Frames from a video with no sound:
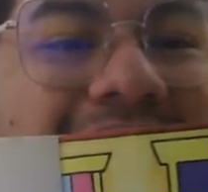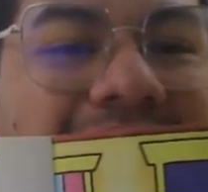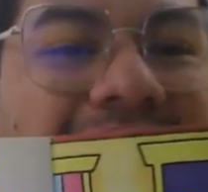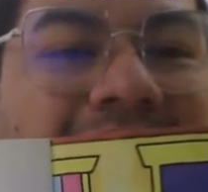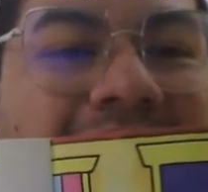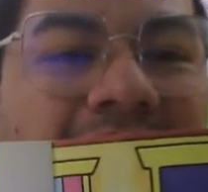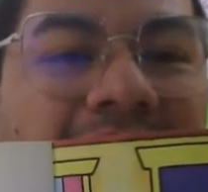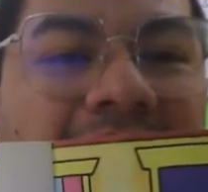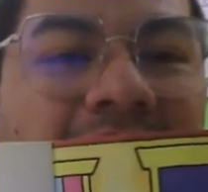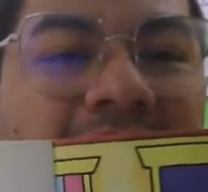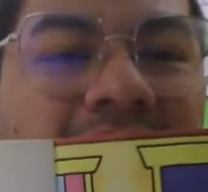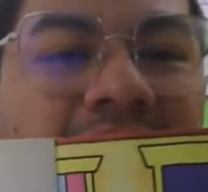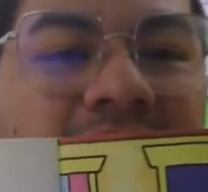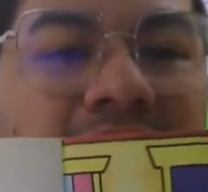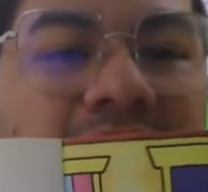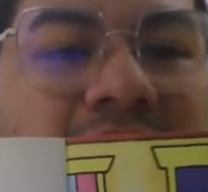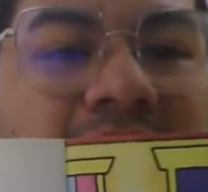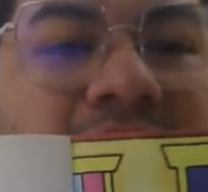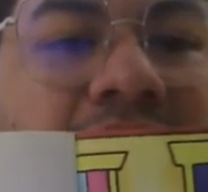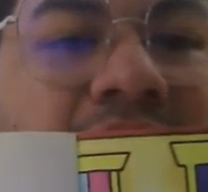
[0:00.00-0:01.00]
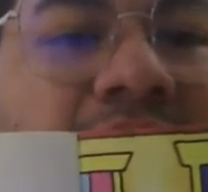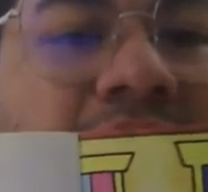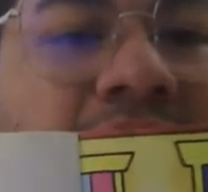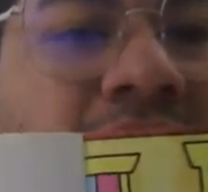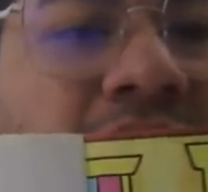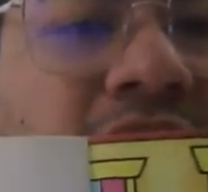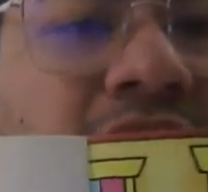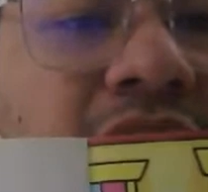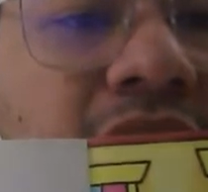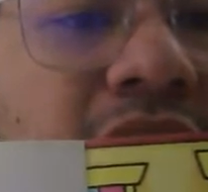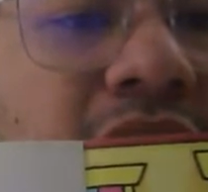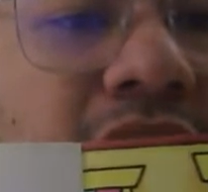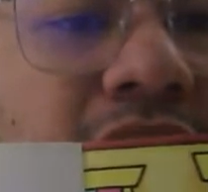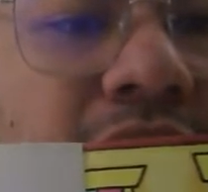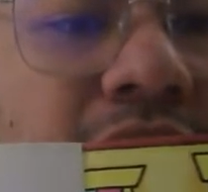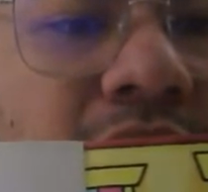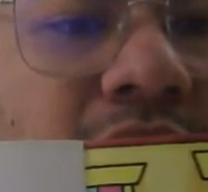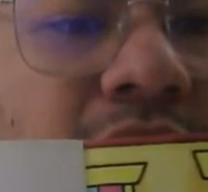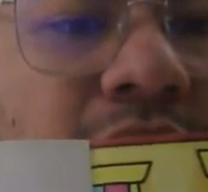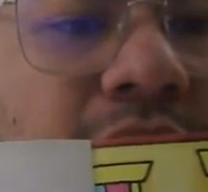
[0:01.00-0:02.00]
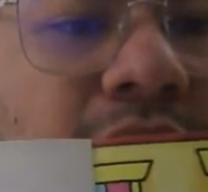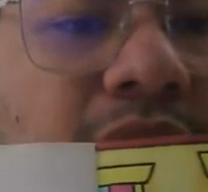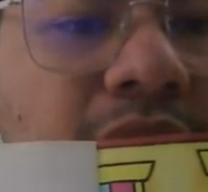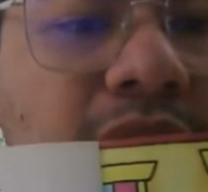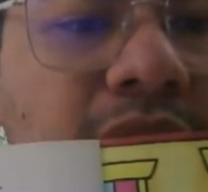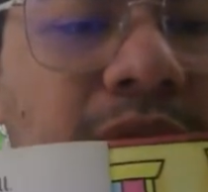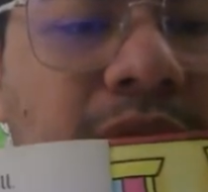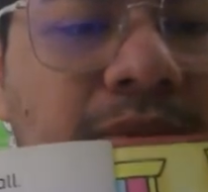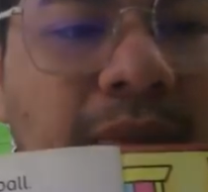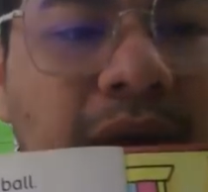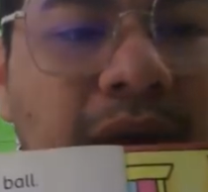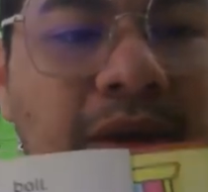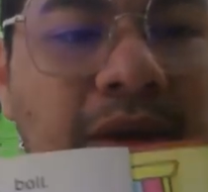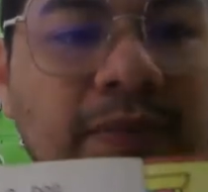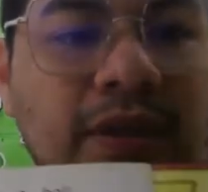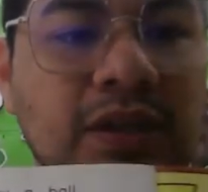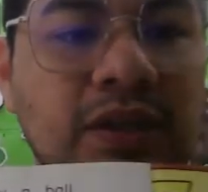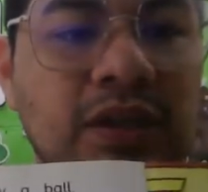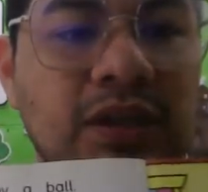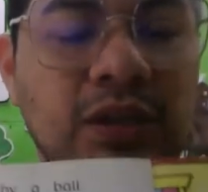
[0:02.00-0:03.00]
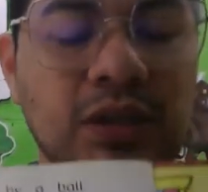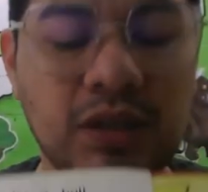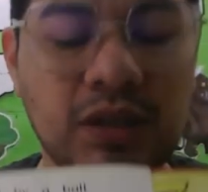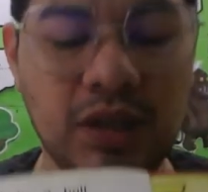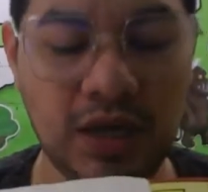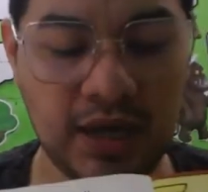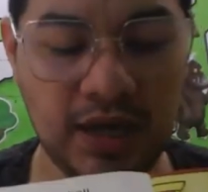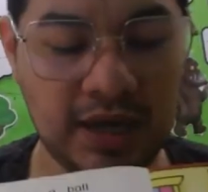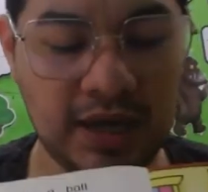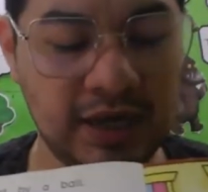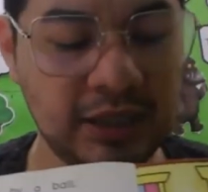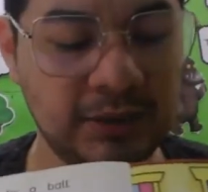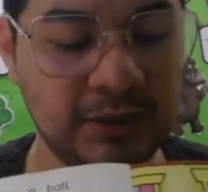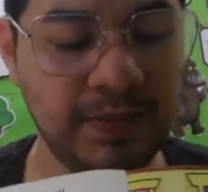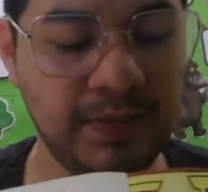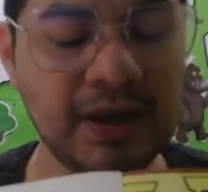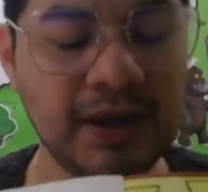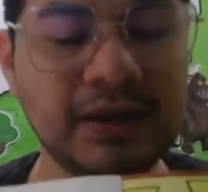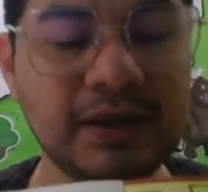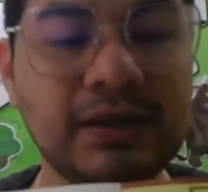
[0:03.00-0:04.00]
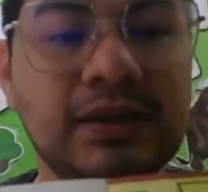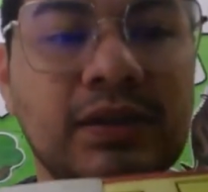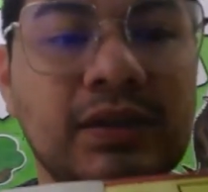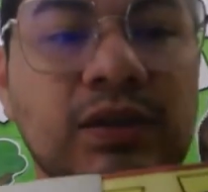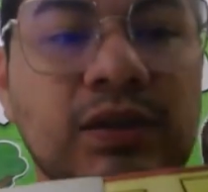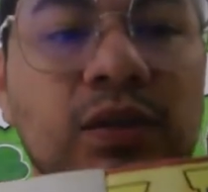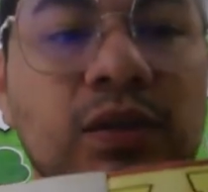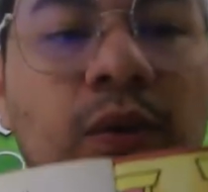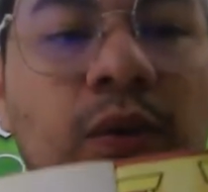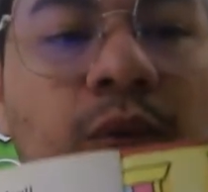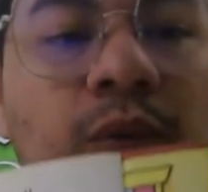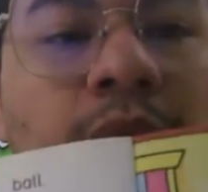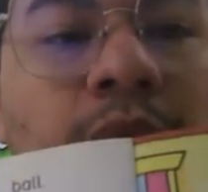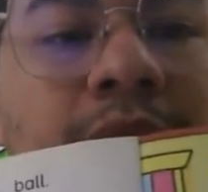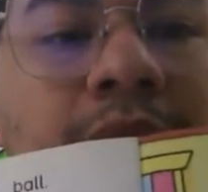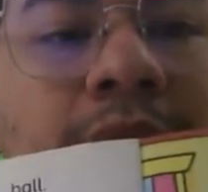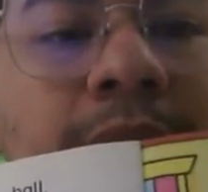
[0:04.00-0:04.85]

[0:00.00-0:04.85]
Very good. See? She looks curious. Maybe she's expecting someone.